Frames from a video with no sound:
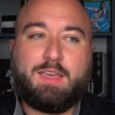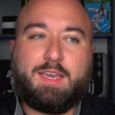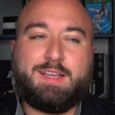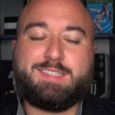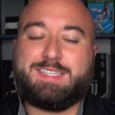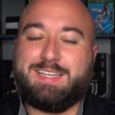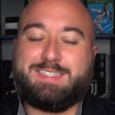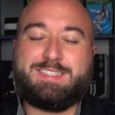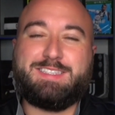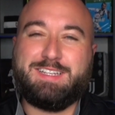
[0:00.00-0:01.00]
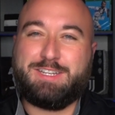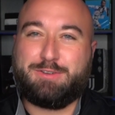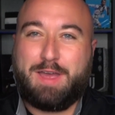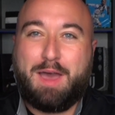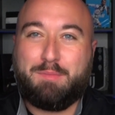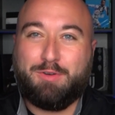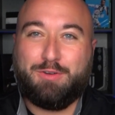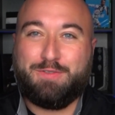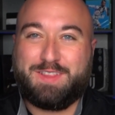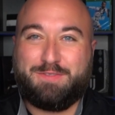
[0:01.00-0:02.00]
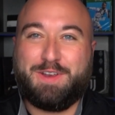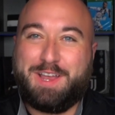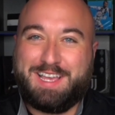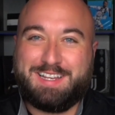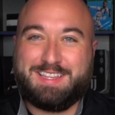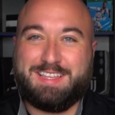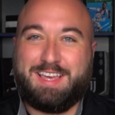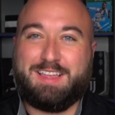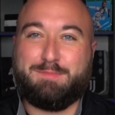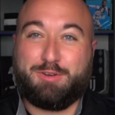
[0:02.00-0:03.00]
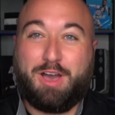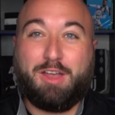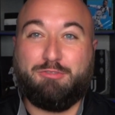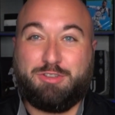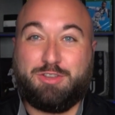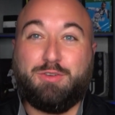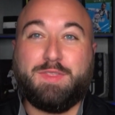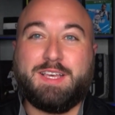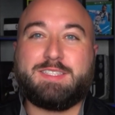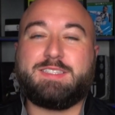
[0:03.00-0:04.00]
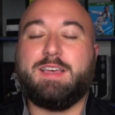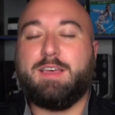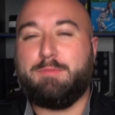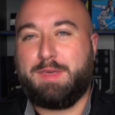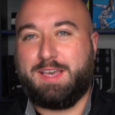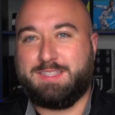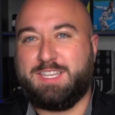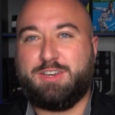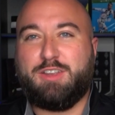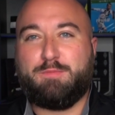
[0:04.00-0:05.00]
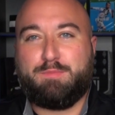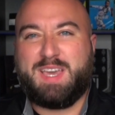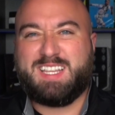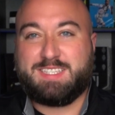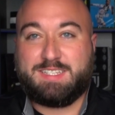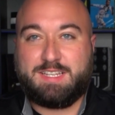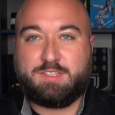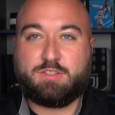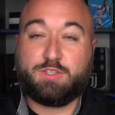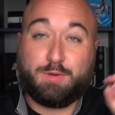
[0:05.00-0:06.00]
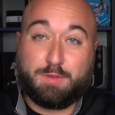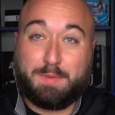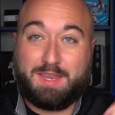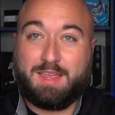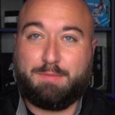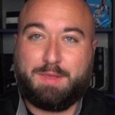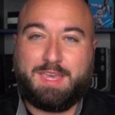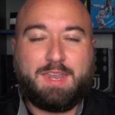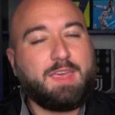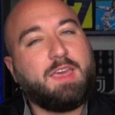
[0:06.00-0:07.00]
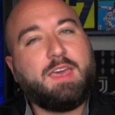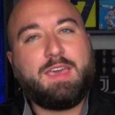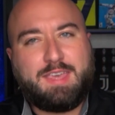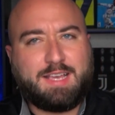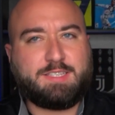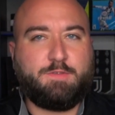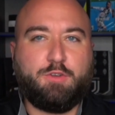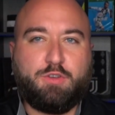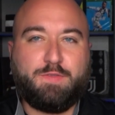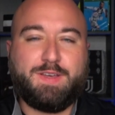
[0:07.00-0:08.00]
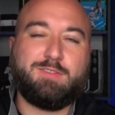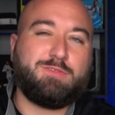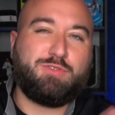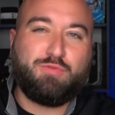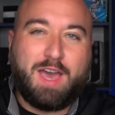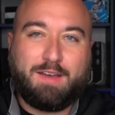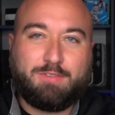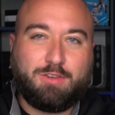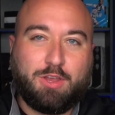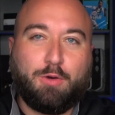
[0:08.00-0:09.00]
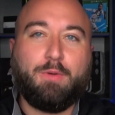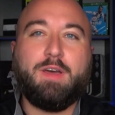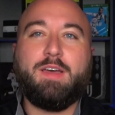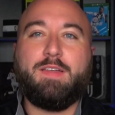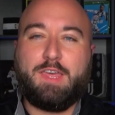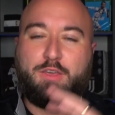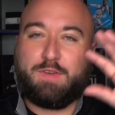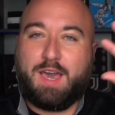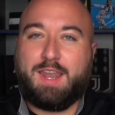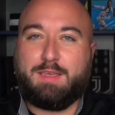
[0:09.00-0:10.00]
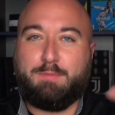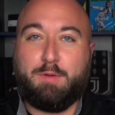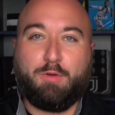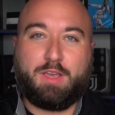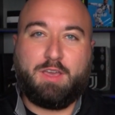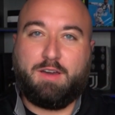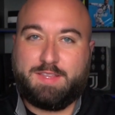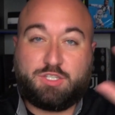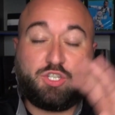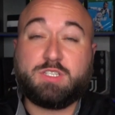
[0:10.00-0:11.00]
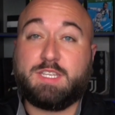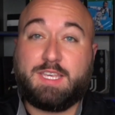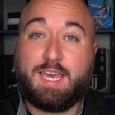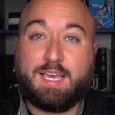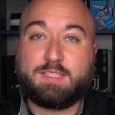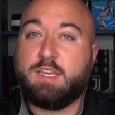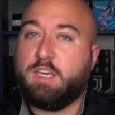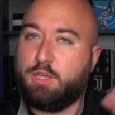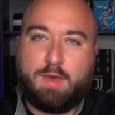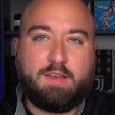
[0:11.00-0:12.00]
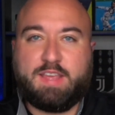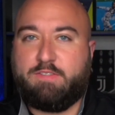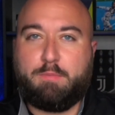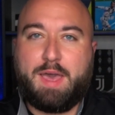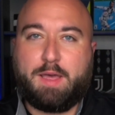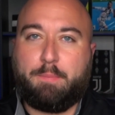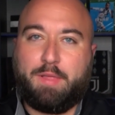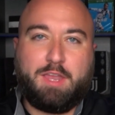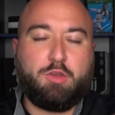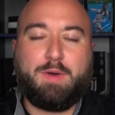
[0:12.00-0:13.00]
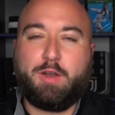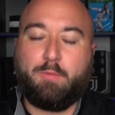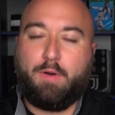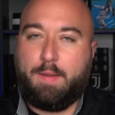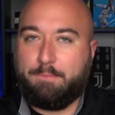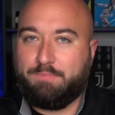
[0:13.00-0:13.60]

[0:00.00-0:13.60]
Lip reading: it's such a crap move at the very end of the mercato to do this because he could have made his intentions known at the beginning. Yes, if you're Juventus, you have to know that you've got to be working on this just in case. You have to have a backup plan no matter what.